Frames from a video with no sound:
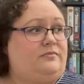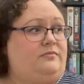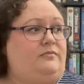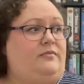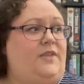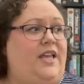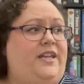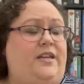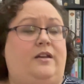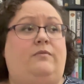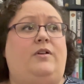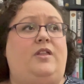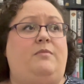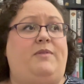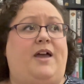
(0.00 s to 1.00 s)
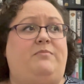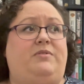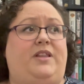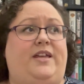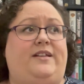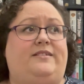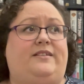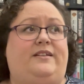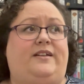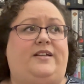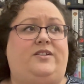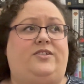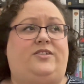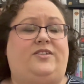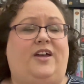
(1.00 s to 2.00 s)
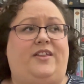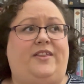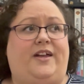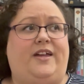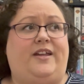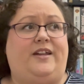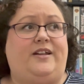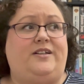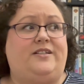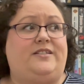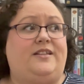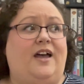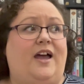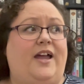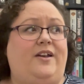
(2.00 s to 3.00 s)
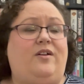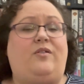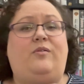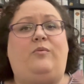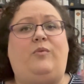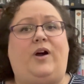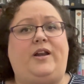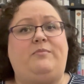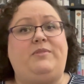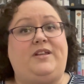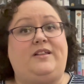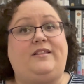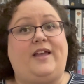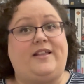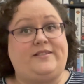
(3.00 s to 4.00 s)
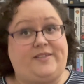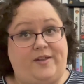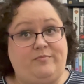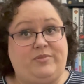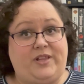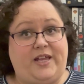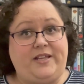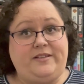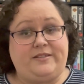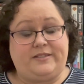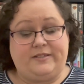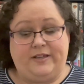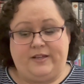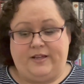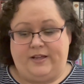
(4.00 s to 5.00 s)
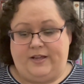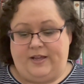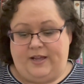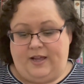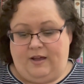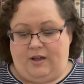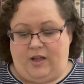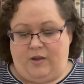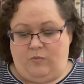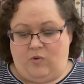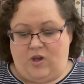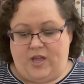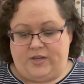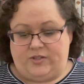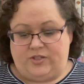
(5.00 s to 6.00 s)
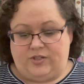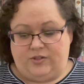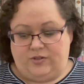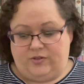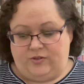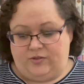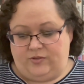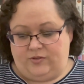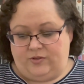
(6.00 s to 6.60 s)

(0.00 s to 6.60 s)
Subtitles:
and in a really bad place. And I just saw that and I just thought, I don't want to be in that same place. I don't want to